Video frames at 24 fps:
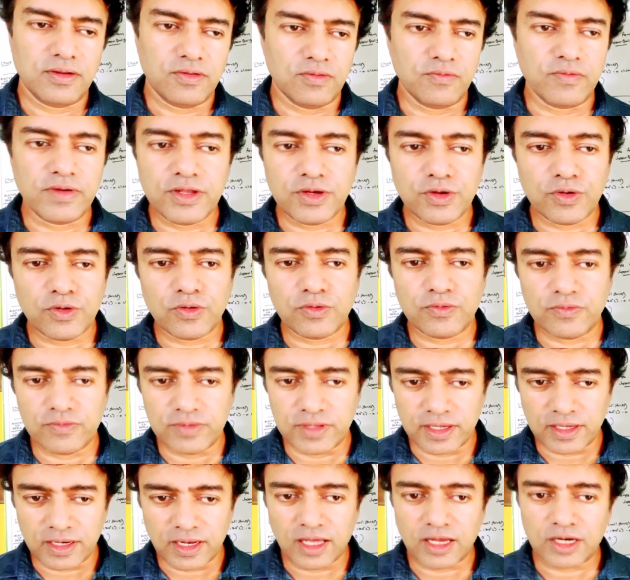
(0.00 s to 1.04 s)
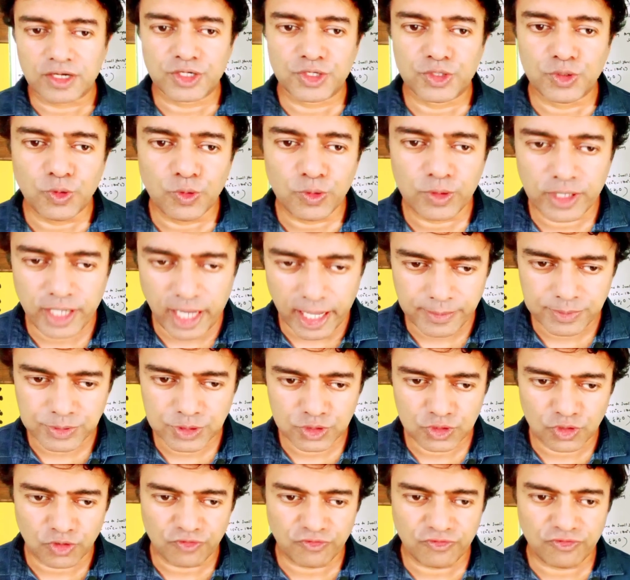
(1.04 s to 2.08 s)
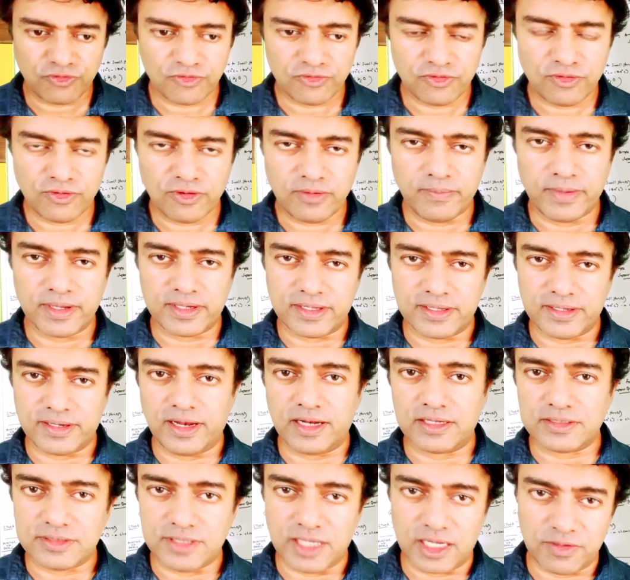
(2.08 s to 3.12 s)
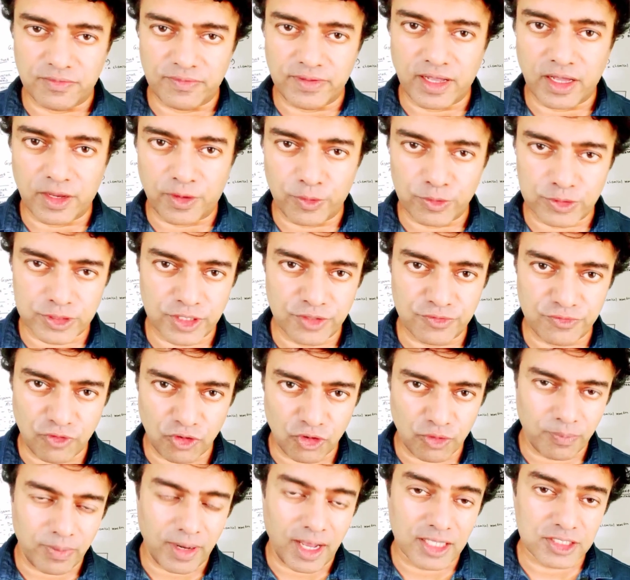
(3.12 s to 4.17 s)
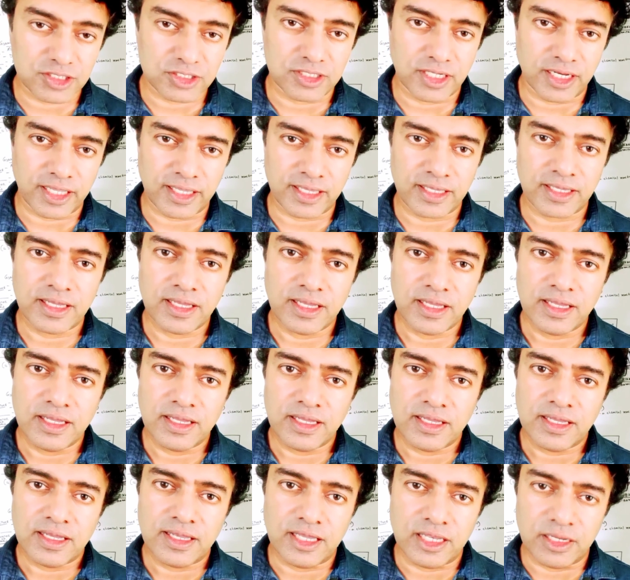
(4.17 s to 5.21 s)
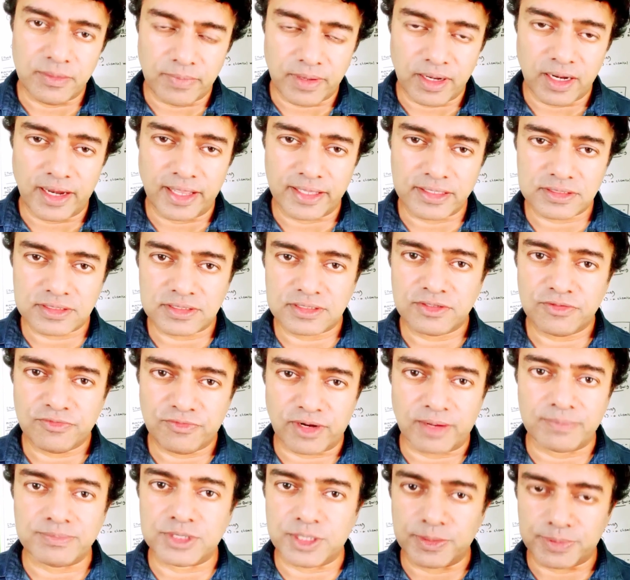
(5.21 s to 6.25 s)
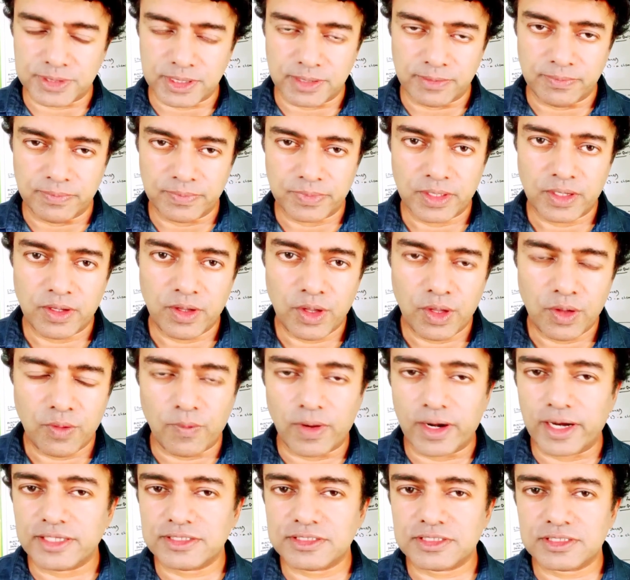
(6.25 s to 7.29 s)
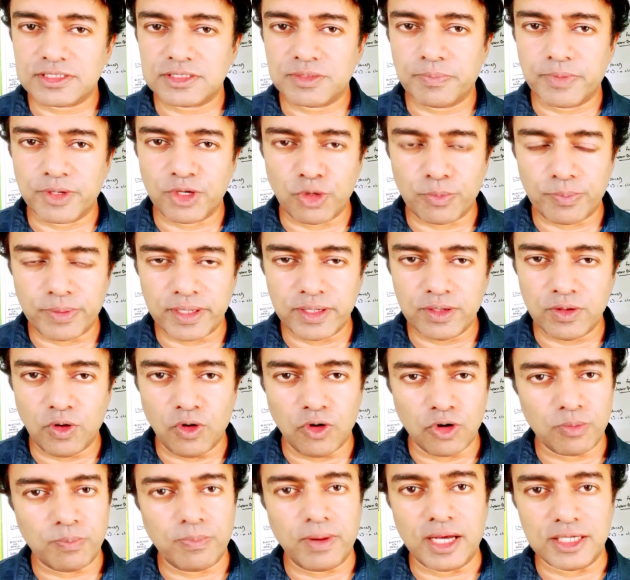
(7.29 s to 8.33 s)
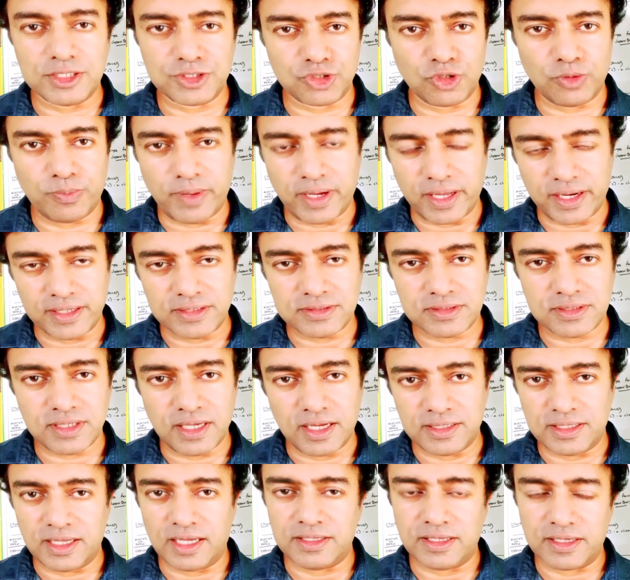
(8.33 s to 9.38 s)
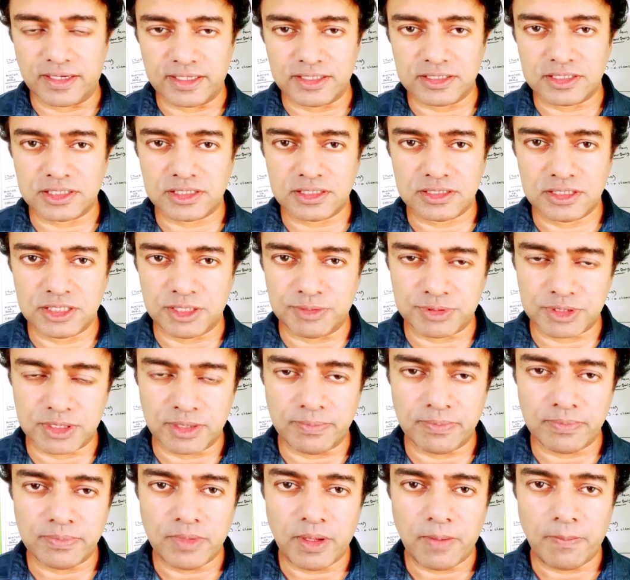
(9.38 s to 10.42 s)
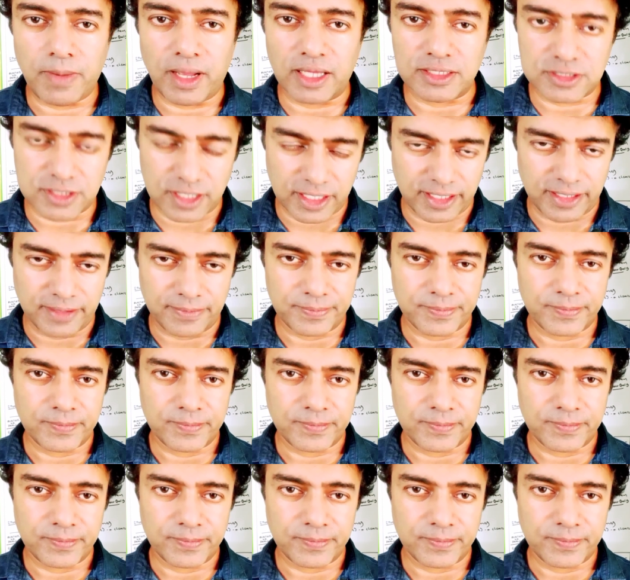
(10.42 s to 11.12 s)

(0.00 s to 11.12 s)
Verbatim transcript: We know there are two types of materials that we are using for plastering in buildings from gypsum. One is P O P or plaster of Paris and the other is gypsum plastering.